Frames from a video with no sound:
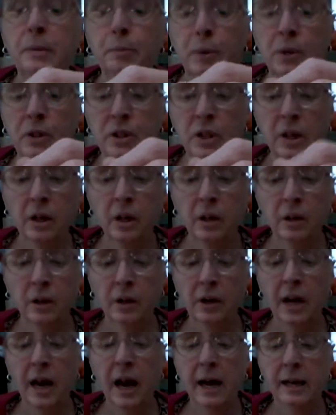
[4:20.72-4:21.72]
particular
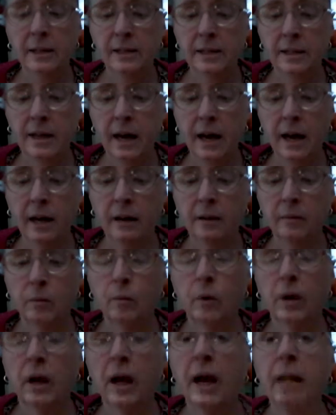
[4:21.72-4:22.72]
cast on,
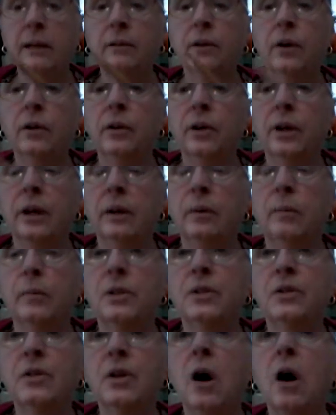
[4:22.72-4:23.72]
when I learned it, it
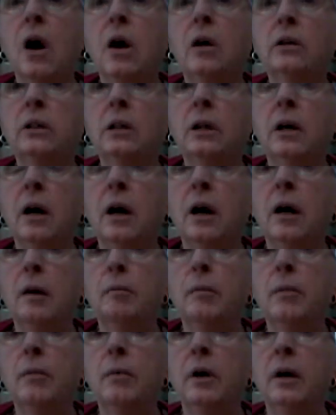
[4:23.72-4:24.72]
was called
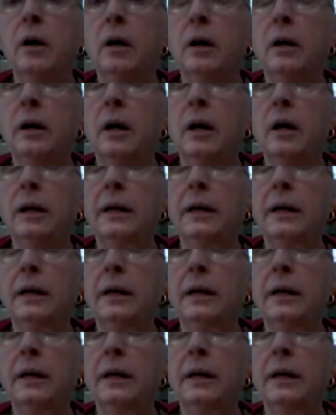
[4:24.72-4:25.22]
a